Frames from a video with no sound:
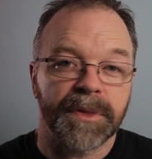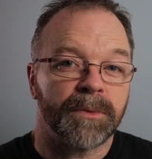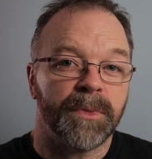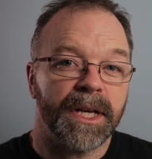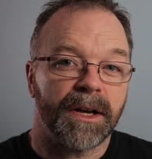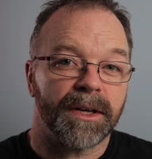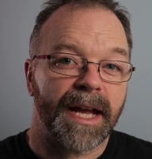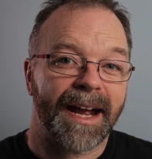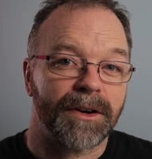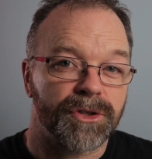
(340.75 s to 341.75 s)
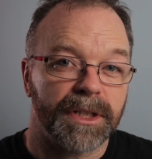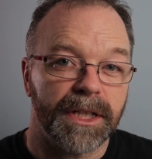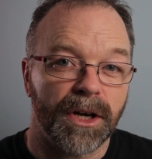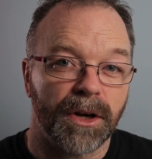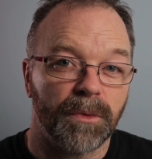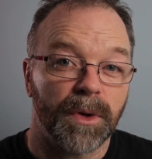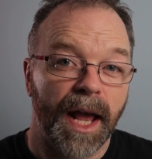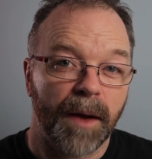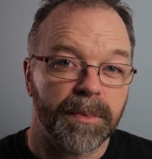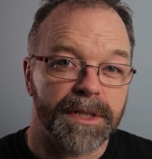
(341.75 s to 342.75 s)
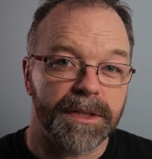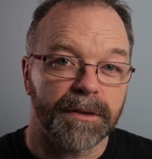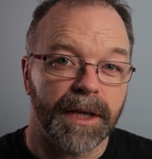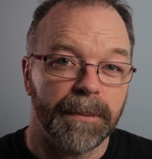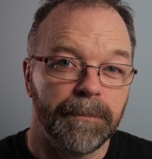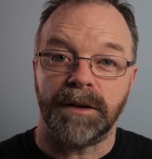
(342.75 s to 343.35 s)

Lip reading: and we don't actually know what happens to him.